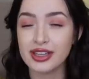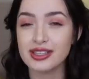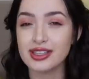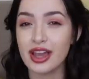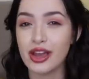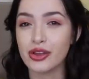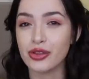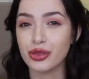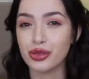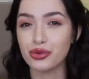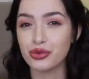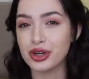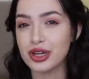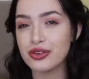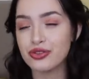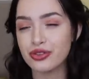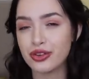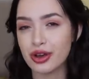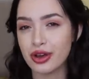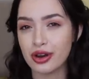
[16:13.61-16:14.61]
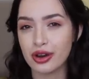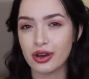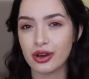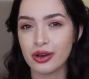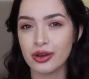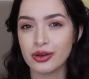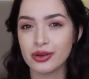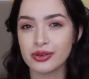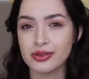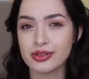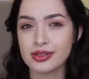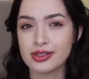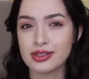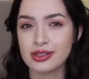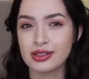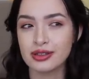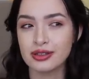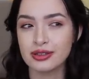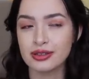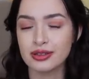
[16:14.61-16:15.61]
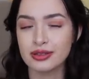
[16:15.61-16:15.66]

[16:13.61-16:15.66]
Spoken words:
He has like 3 photos.